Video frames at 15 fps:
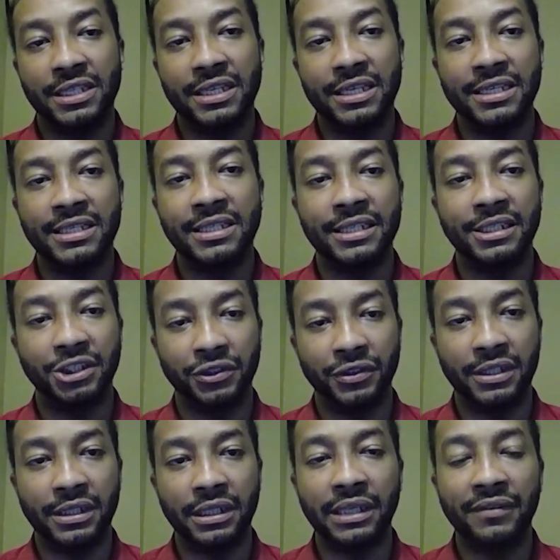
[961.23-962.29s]
is
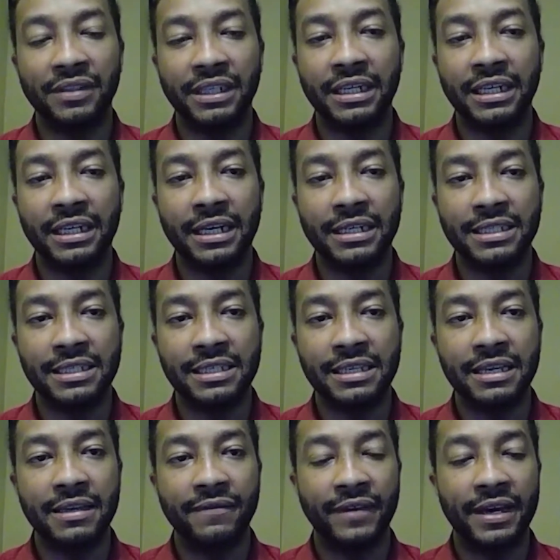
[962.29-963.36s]
District
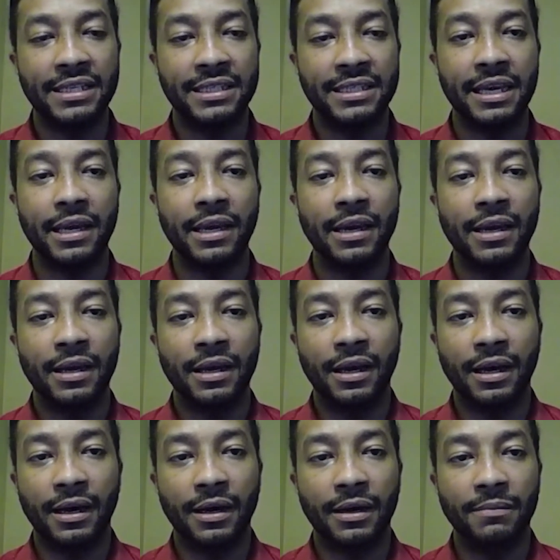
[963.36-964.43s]
1199C facing
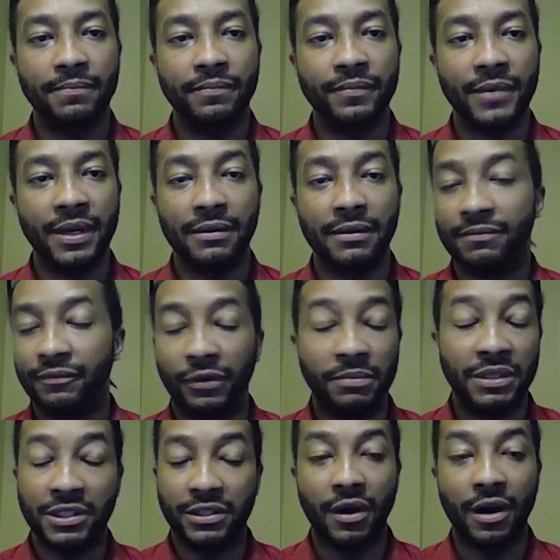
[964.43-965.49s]
from the
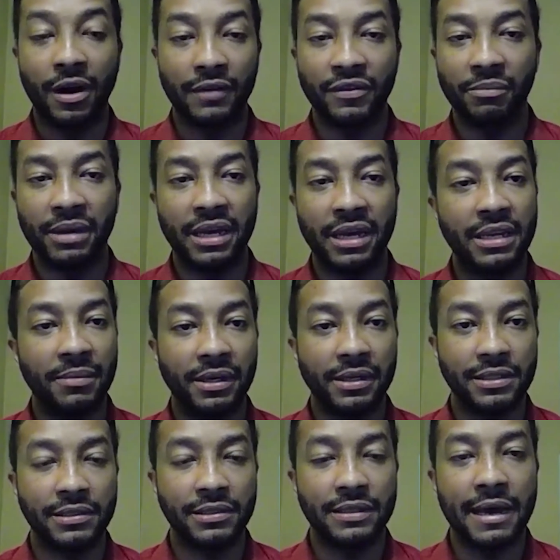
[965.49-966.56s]
start of the pandemic
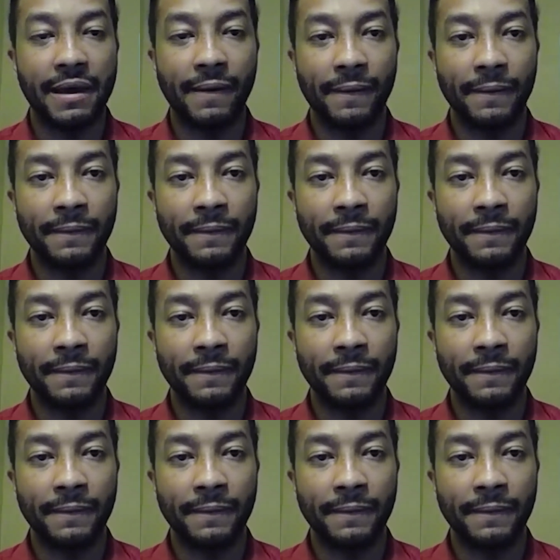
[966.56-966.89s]
until now?